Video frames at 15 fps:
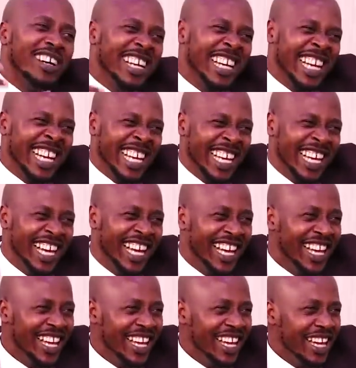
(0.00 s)
Mm.
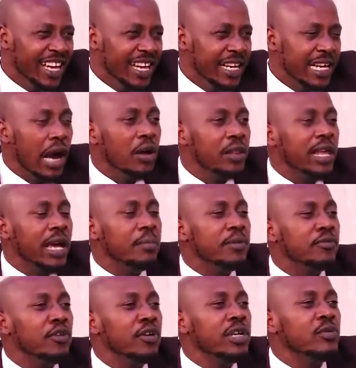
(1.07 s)
Now, there
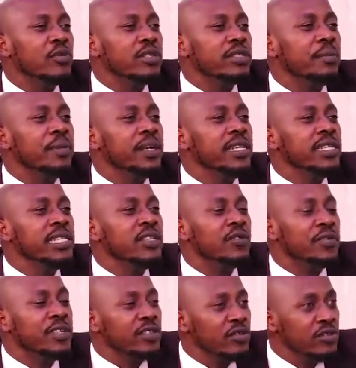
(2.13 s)
before, he was the medicine
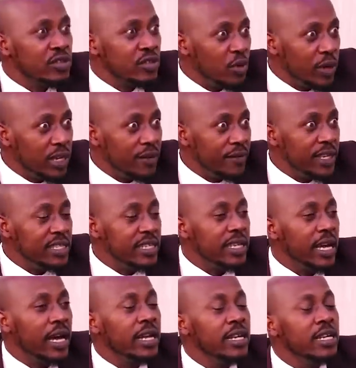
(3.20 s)
of his own soul. Whenever he
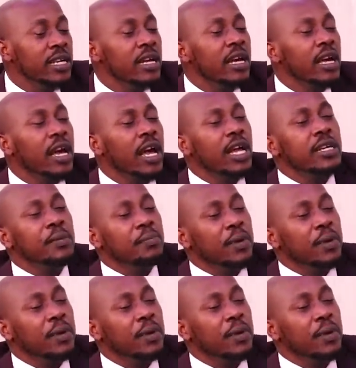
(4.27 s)
had any